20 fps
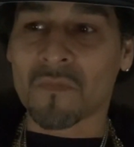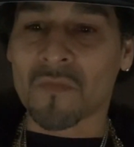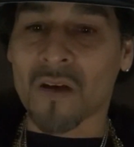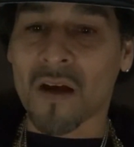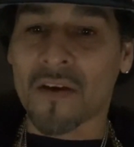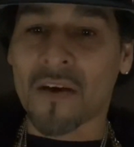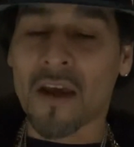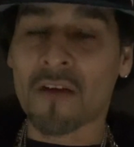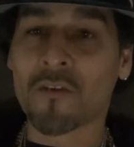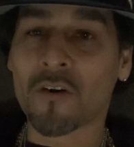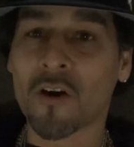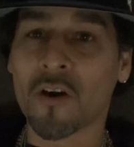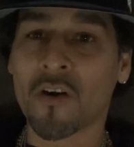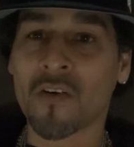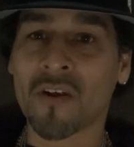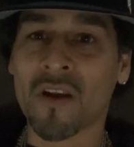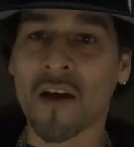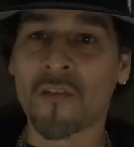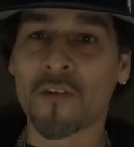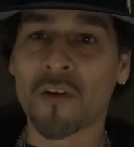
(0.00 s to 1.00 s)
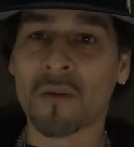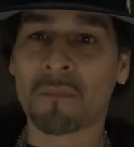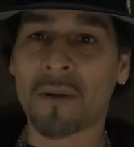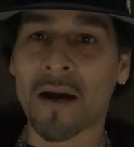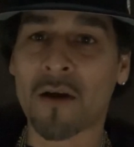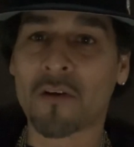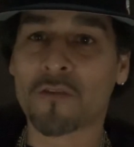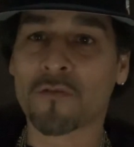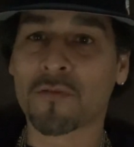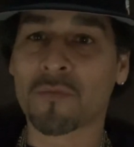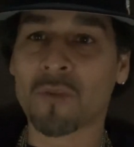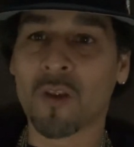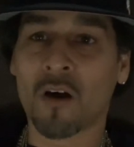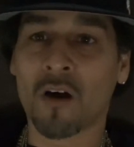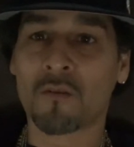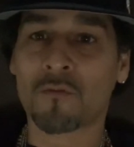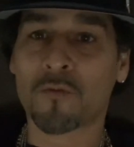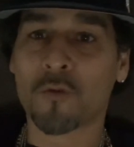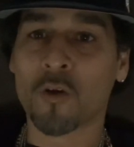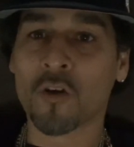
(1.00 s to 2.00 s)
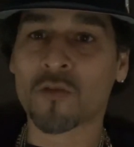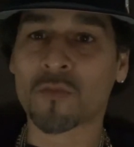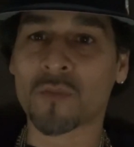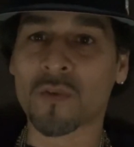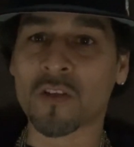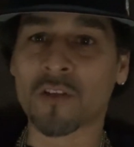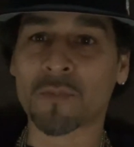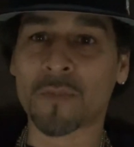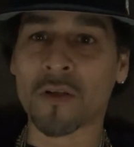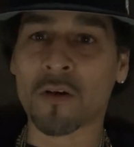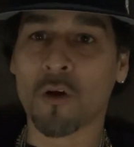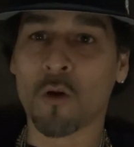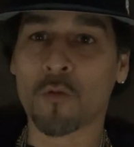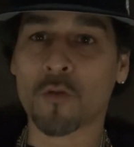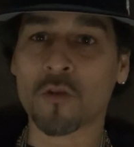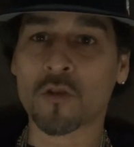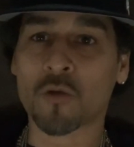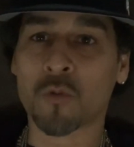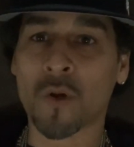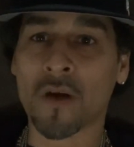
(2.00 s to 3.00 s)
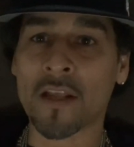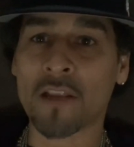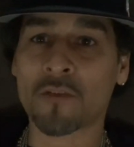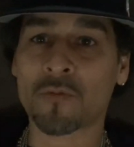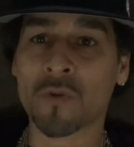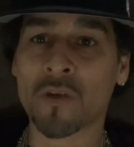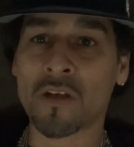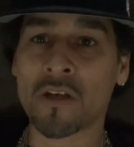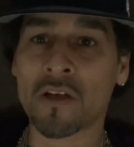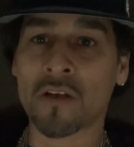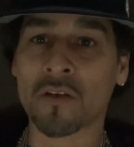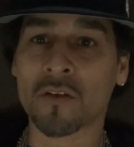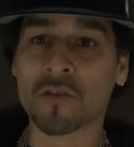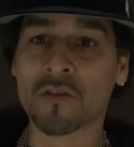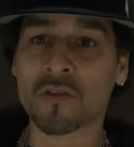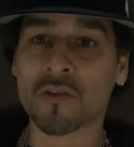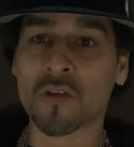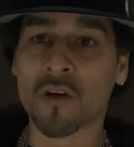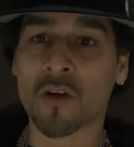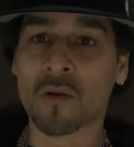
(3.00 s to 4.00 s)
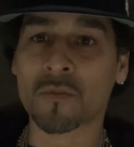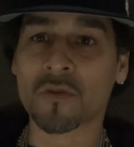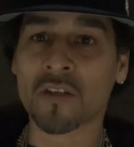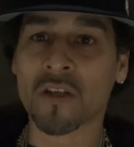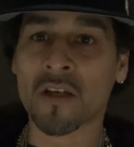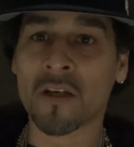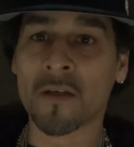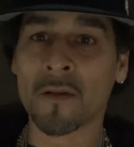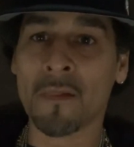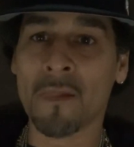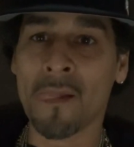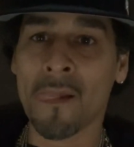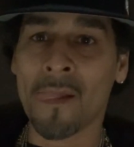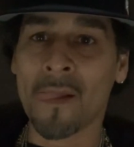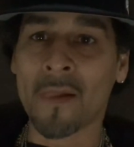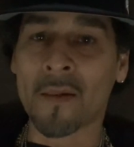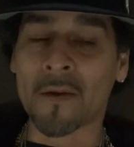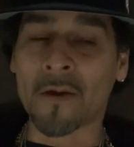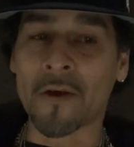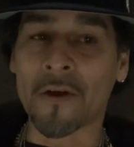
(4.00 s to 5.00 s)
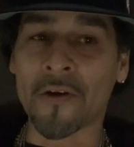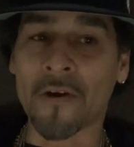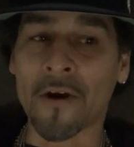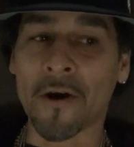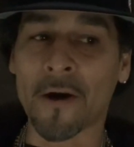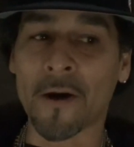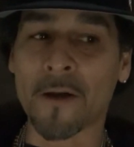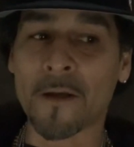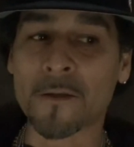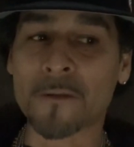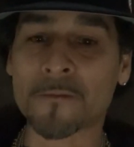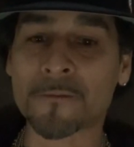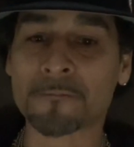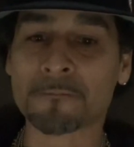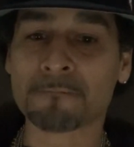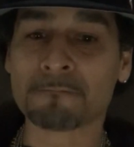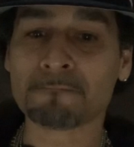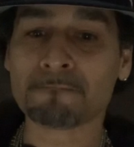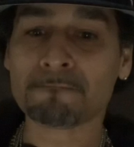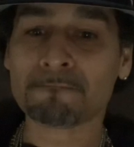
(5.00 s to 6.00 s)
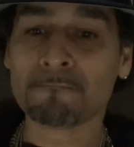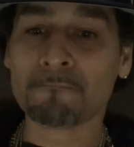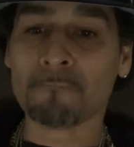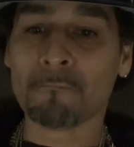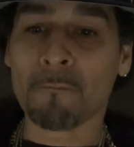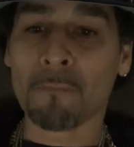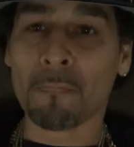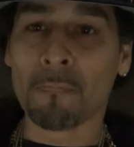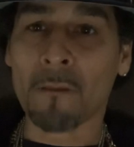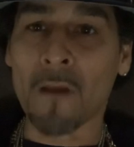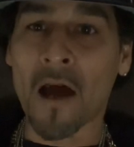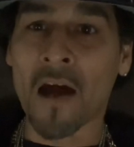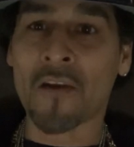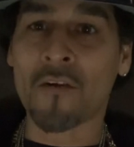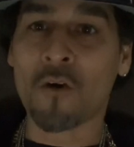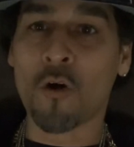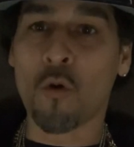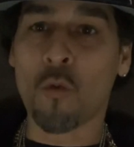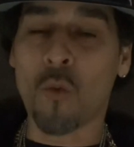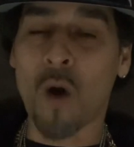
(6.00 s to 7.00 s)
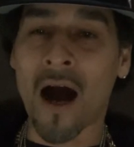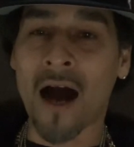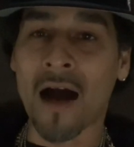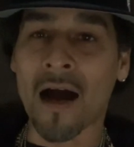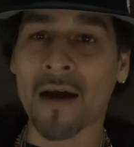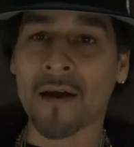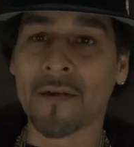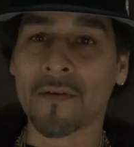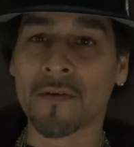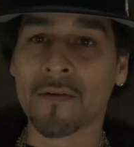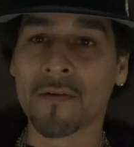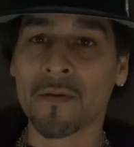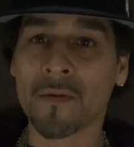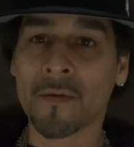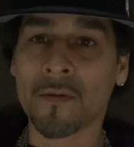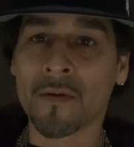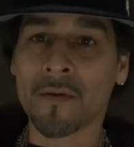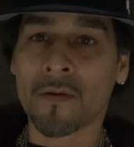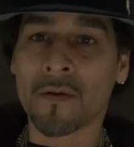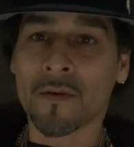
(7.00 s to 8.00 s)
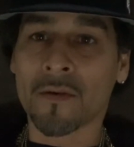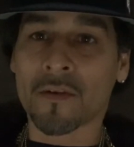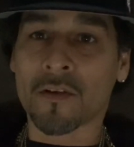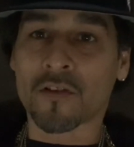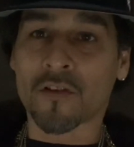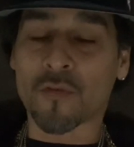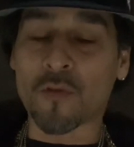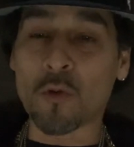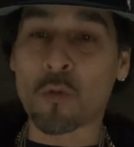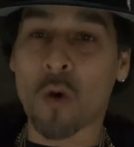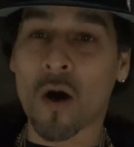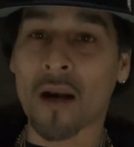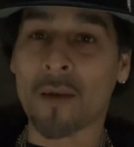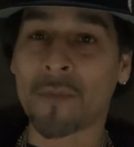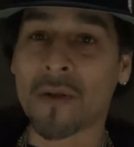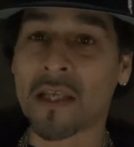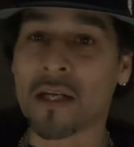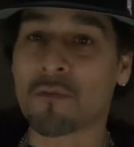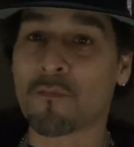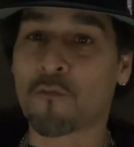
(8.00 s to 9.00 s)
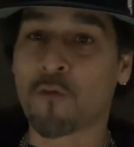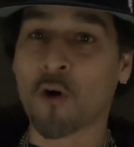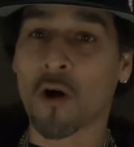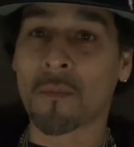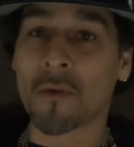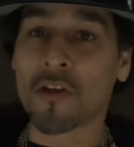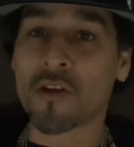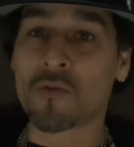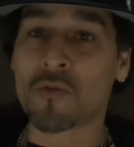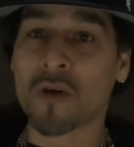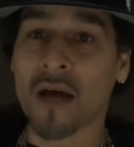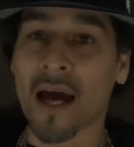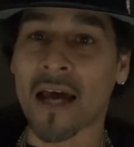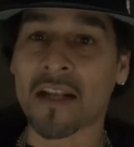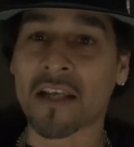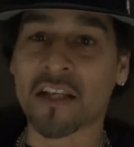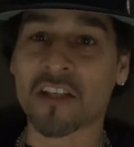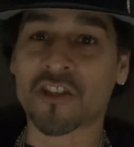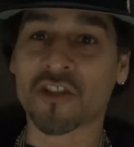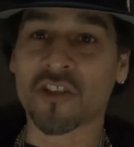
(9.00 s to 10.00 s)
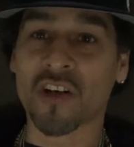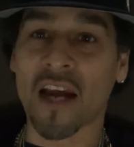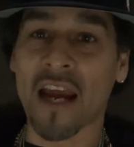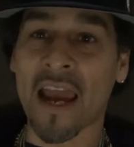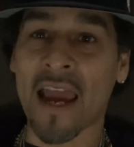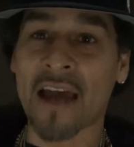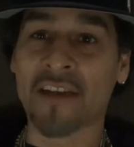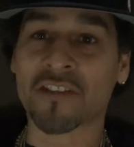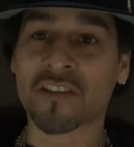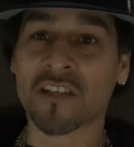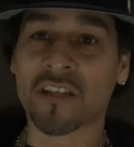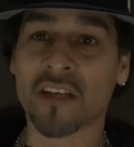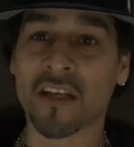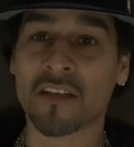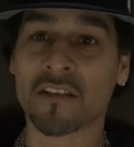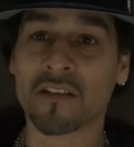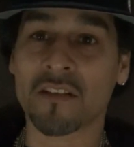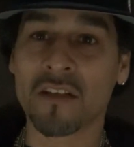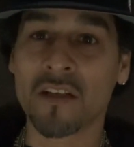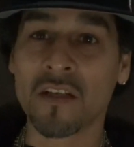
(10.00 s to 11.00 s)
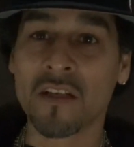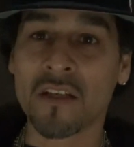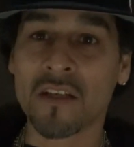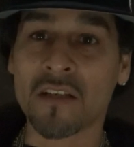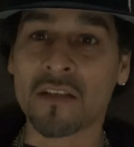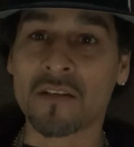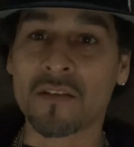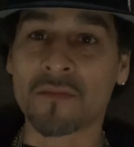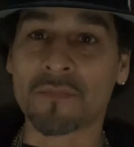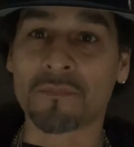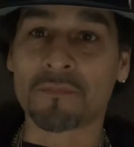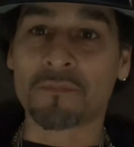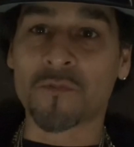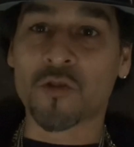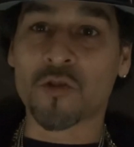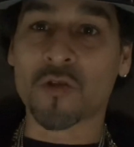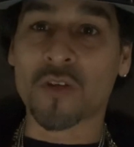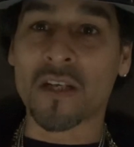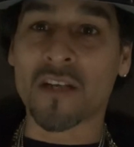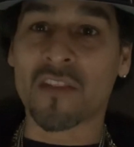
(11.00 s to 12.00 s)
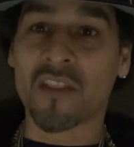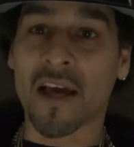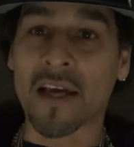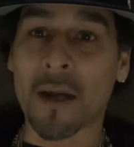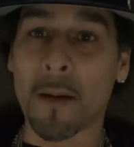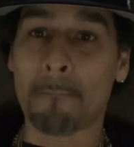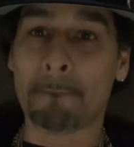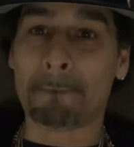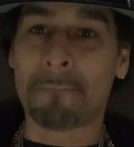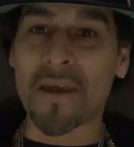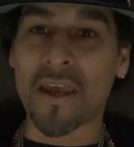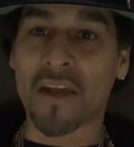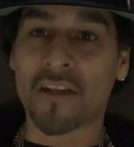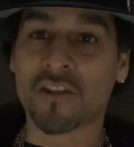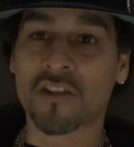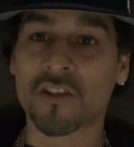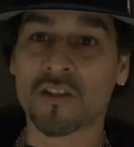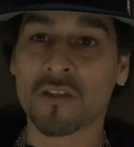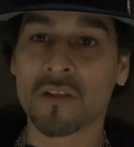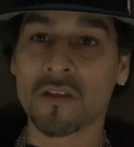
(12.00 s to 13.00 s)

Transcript: I never heard nothing about it from law enforcement. It's been over 23 years, you know what I'm saying? And I know why. Because if you want to be an informant, you got to get your ass kicked, treated like a bitch.